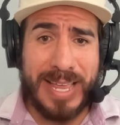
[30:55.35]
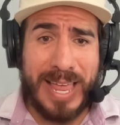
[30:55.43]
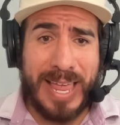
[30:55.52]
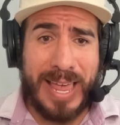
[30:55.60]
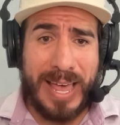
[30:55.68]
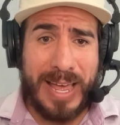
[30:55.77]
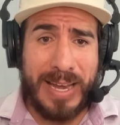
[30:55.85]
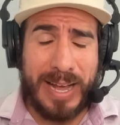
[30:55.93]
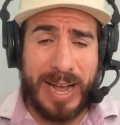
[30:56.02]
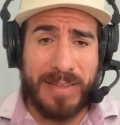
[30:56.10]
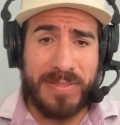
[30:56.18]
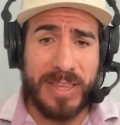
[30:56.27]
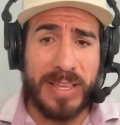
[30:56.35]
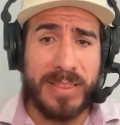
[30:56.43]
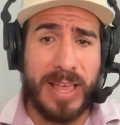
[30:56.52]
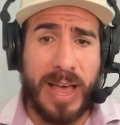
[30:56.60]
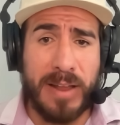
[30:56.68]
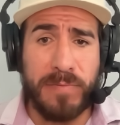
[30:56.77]
And I think
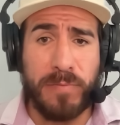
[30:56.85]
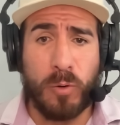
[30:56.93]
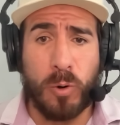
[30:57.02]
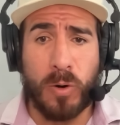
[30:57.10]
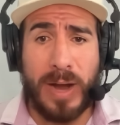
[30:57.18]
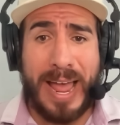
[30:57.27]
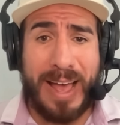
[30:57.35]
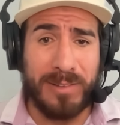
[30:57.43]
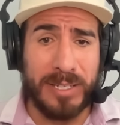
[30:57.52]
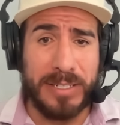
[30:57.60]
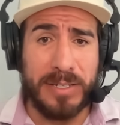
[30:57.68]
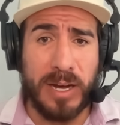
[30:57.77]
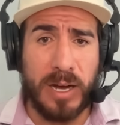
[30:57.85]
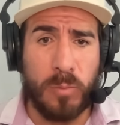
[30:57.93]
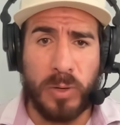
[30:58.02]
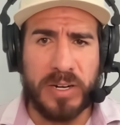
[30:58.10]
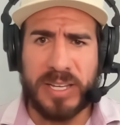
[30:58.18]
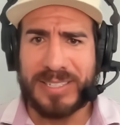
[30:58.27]
that for Allen, uh,
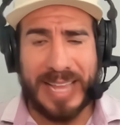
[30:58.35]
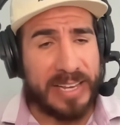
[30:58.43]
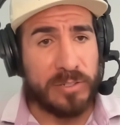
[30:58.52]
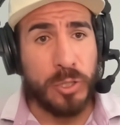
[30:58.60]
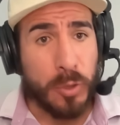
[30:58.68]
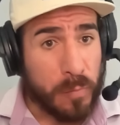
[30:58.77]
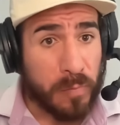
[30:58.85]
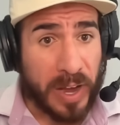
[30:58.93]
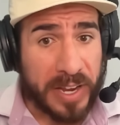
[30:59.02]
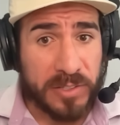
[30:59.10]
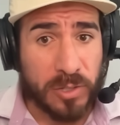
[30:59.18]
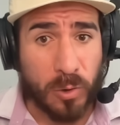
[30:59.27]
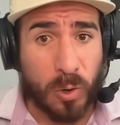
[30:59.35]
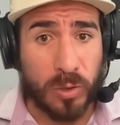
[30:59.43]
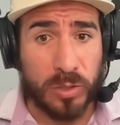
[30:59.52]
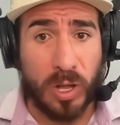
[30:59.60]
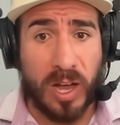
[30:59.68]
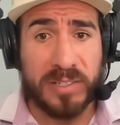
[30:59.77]
what his last two fights or, or
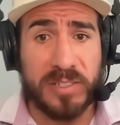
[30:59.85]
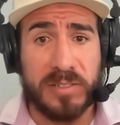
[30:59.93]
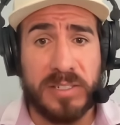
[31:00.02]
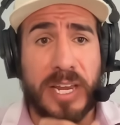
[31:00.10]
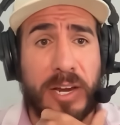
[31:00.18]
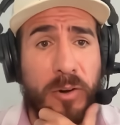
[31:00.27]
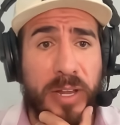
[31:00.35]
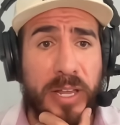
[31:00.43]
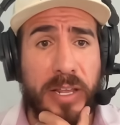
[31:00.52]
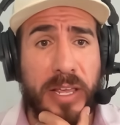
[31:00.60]
losses here mm-hmm.